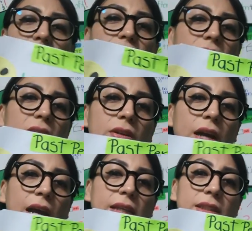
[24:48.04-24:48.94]
continue,
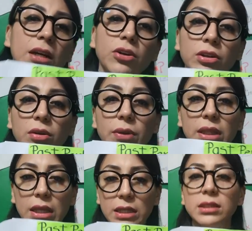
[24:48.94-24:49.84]
guys. According
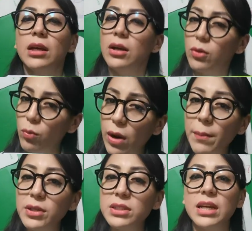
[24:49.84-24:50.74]
with this,
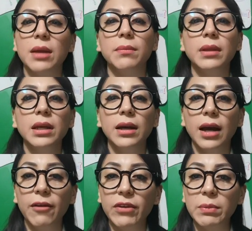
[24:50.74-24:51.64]
one more time.
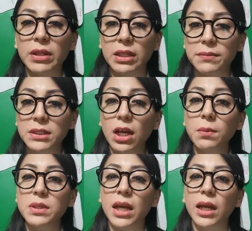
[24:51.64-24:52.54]
Affirmative
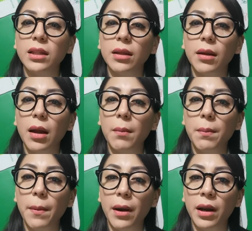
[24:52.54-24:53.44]
subject,
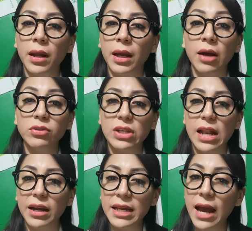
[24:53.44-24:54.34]

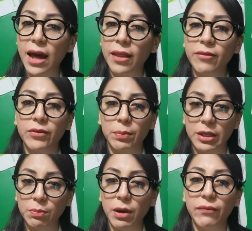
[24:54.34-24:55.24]
auxiliary had for
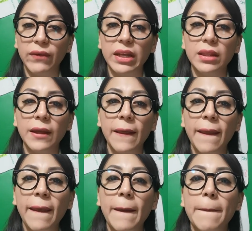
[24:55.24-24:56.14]
past perfect,
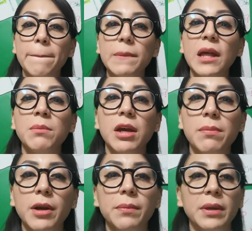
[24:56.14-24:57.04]
and my
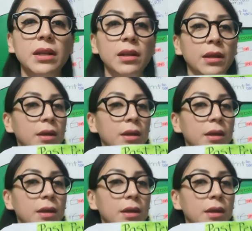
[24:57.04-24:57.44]
verb in